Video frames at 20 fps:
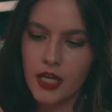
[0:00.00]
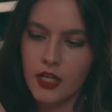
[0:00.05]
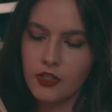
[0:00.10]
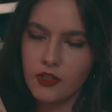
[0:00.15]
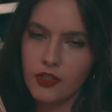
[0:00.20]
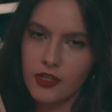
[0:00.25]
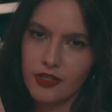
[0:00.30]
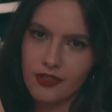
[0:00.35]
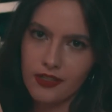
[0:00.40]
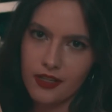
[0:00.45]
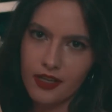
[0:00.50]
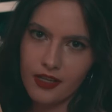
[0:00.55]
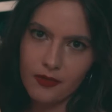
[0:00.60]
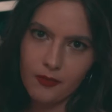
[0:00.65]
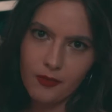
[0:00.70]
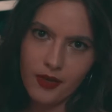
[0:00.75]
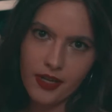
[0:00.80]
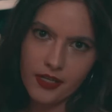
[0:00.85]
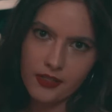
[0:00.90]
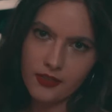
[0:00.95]
John
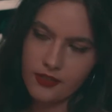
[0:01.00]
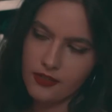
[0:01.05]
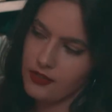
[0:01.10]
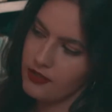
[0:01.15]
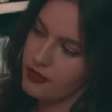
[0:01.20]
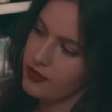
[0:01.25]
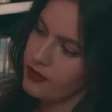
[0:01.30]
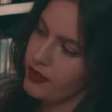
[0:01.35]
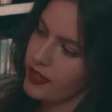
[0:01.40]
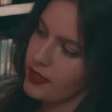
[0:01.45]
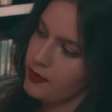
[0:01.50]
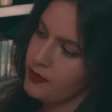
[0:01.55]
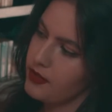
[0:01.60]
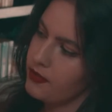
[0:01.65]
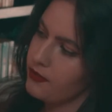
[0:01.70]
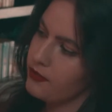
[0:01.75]
Steinbeck's Grapes of